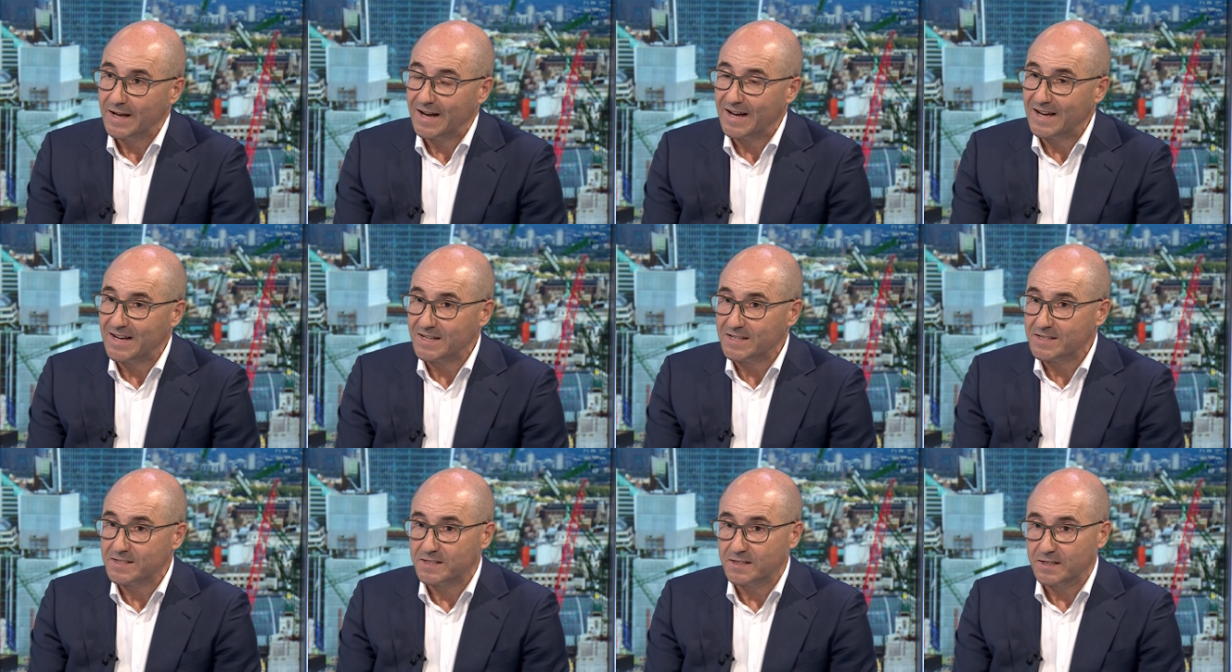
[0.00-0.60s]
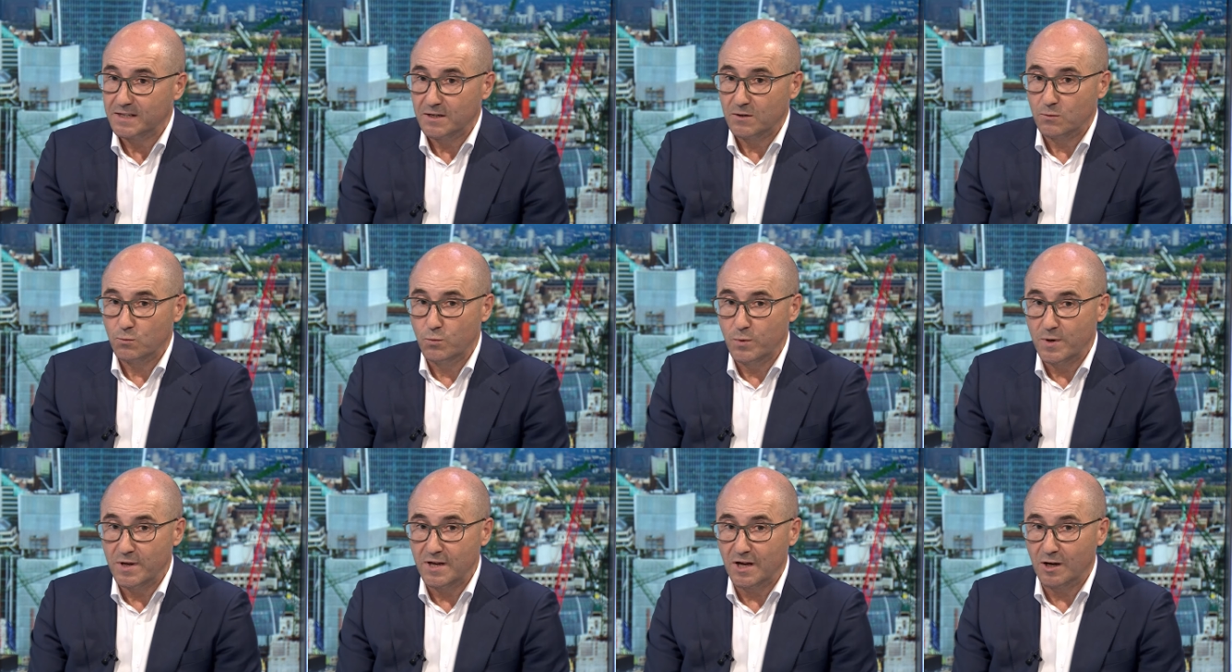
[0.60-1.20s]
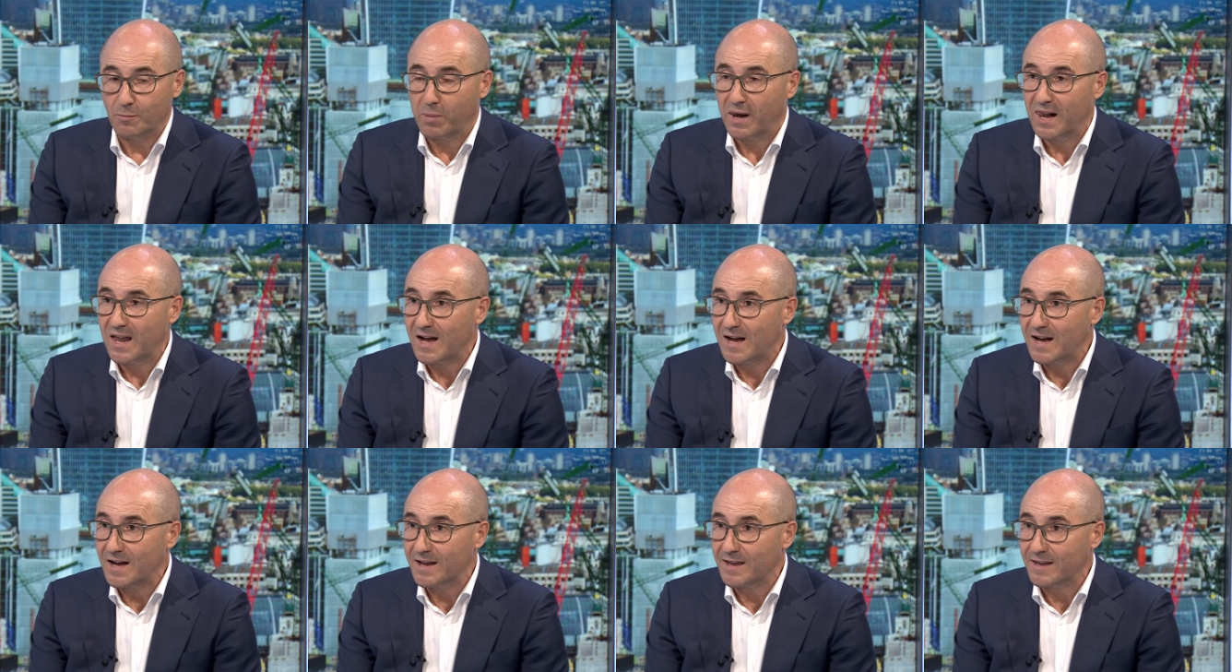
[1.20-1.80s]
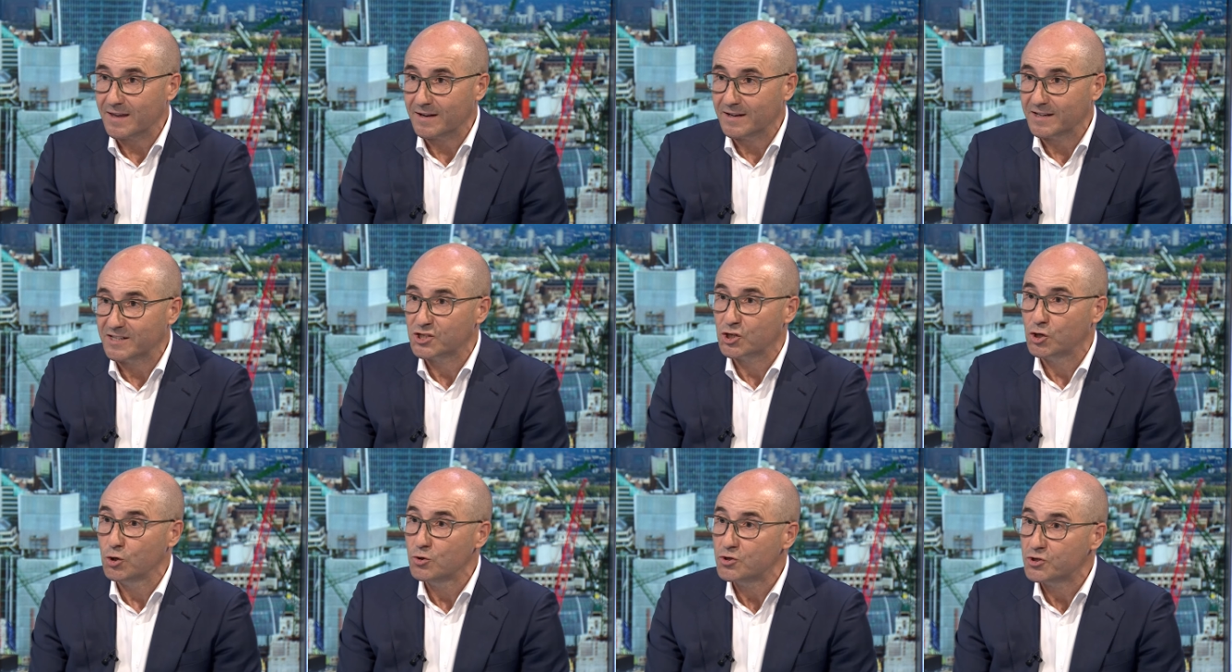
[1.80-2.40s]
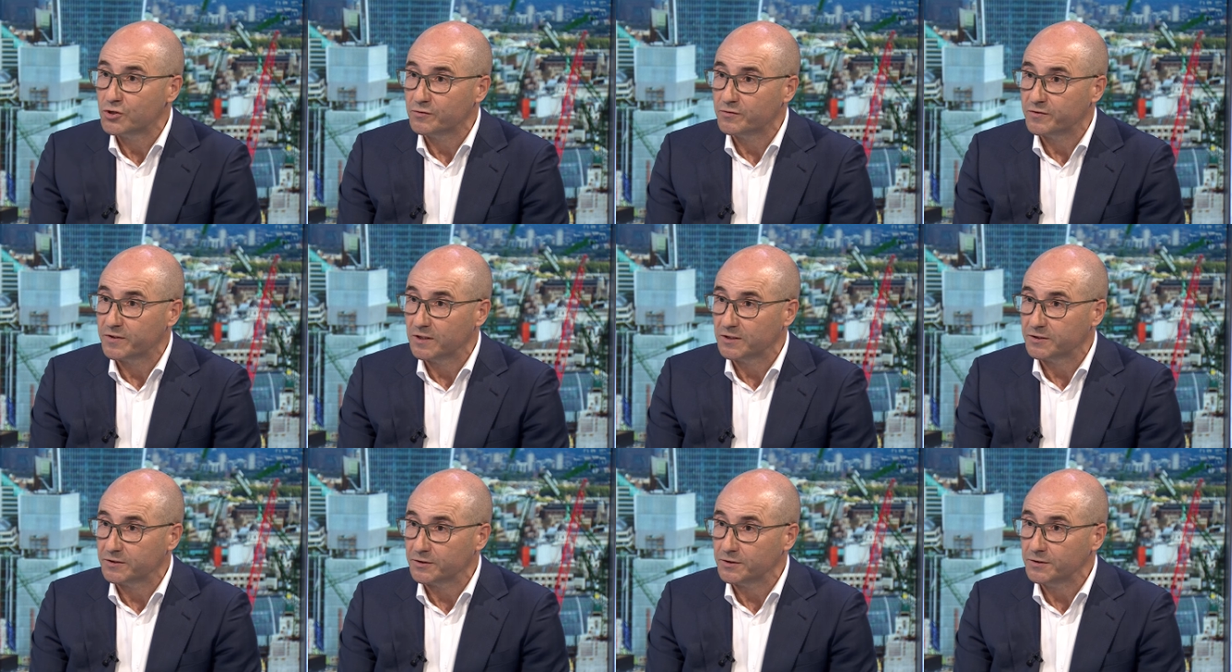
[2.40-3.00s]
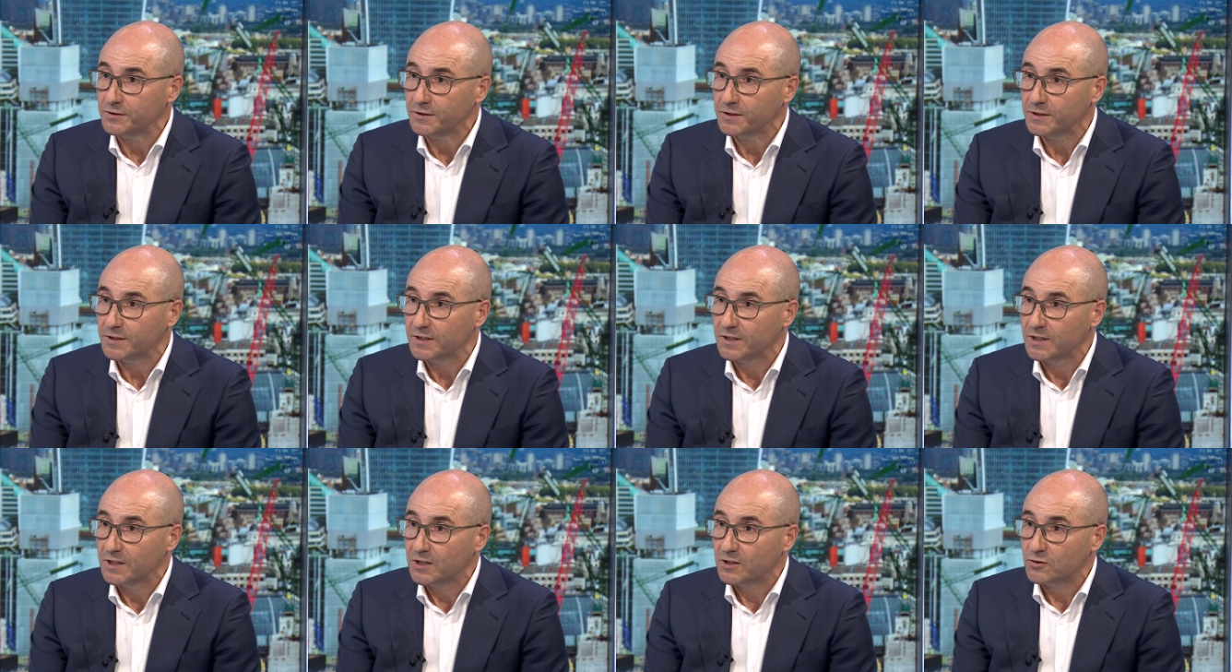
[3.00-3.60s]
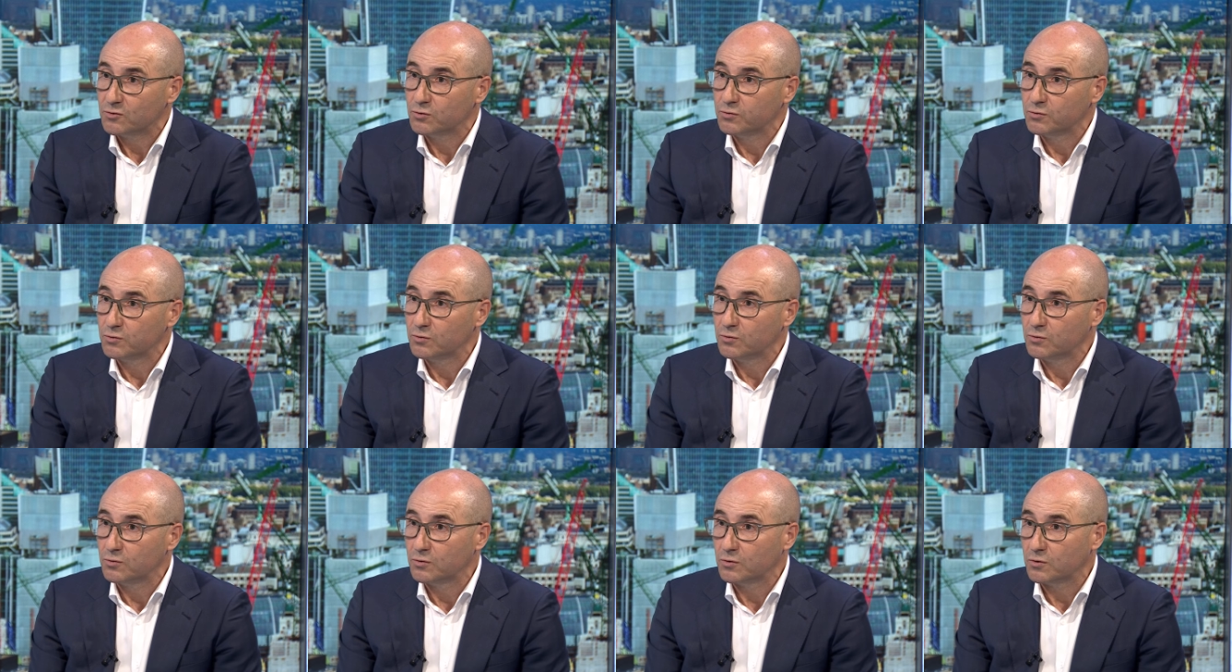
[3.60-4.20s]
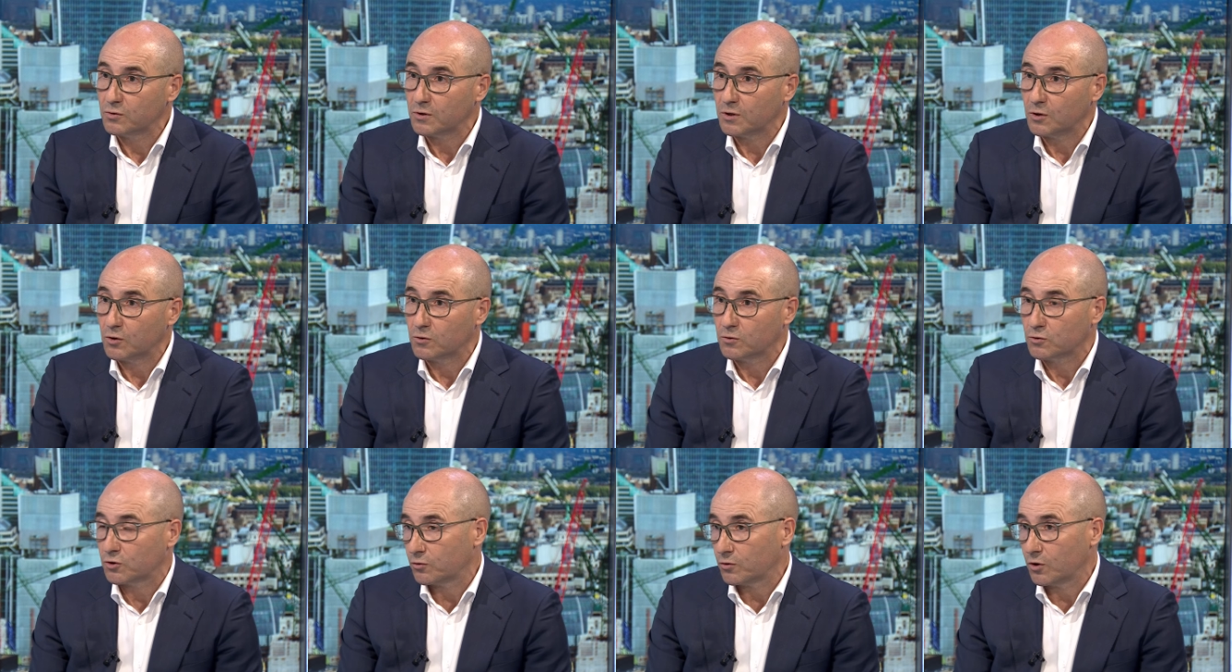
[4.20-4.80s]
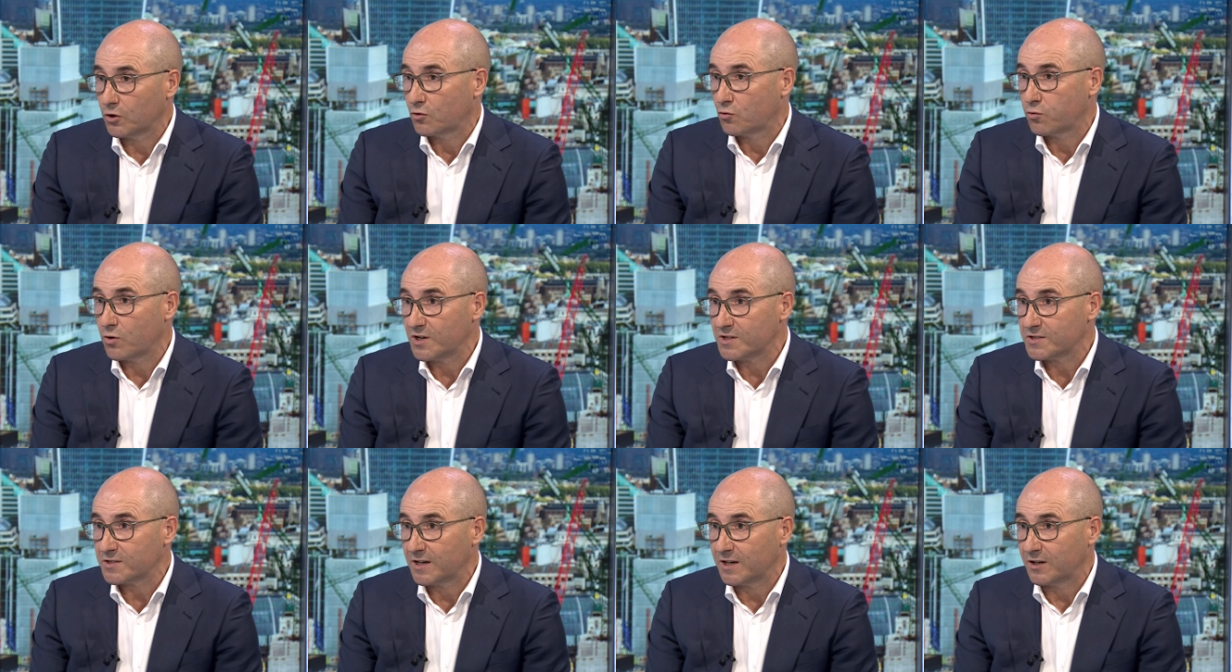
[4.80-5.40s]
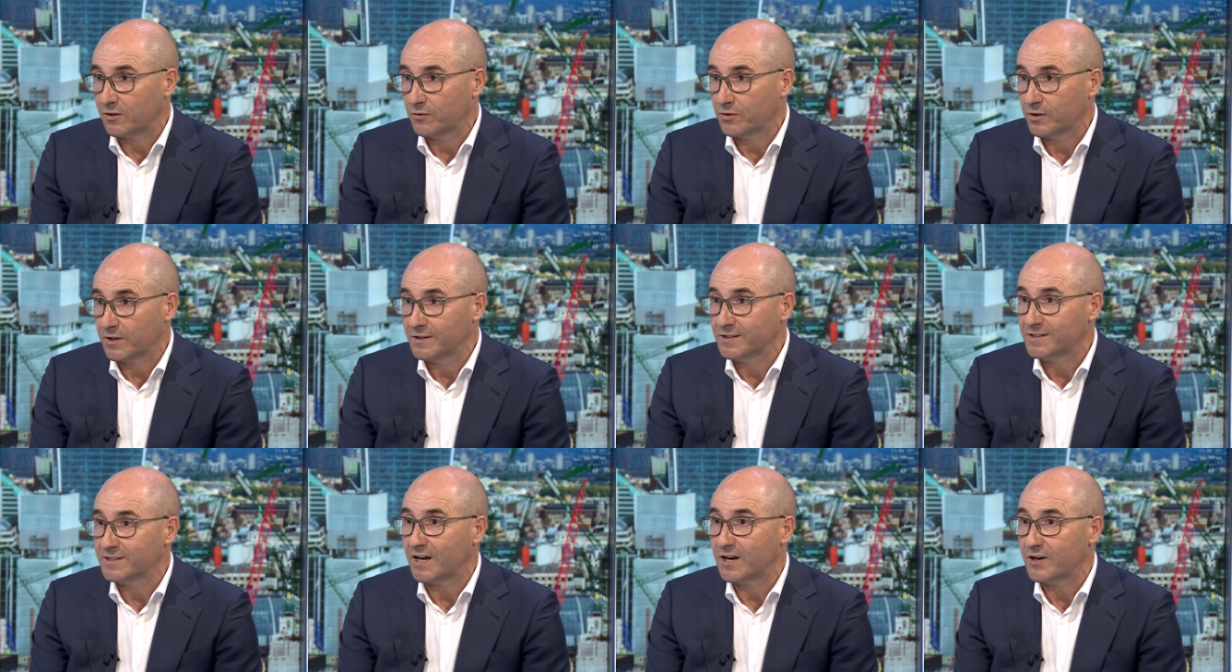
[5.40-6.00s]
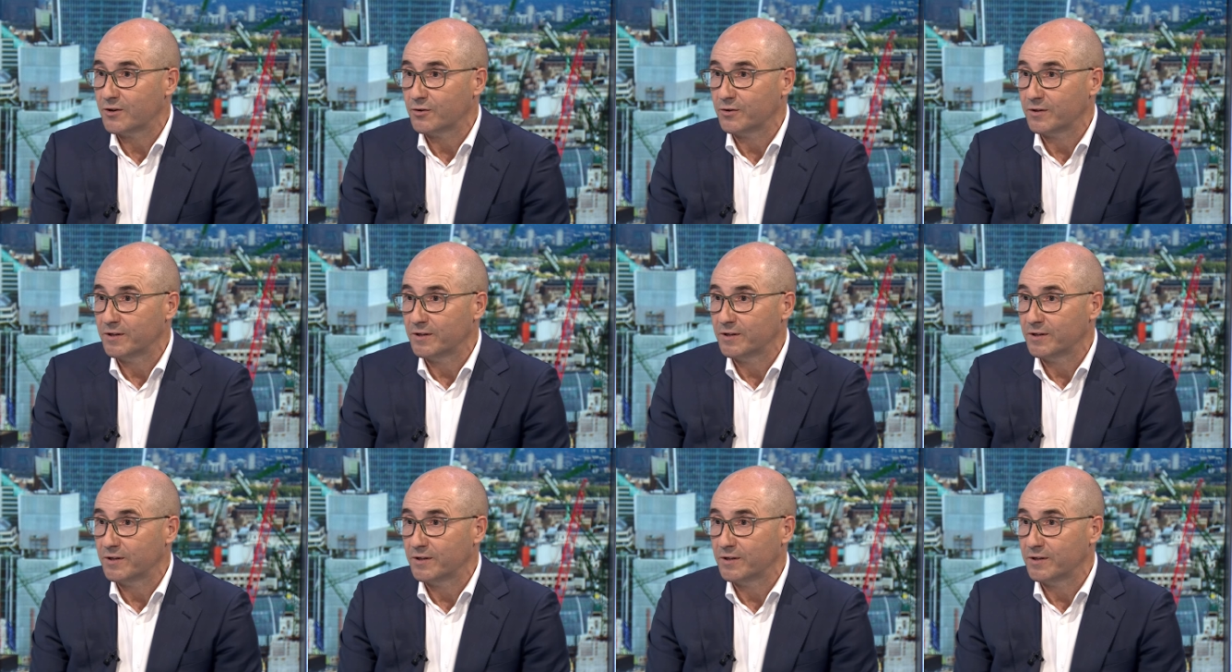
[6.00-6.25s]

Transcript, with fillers: as we apply exclusion filter to across our entire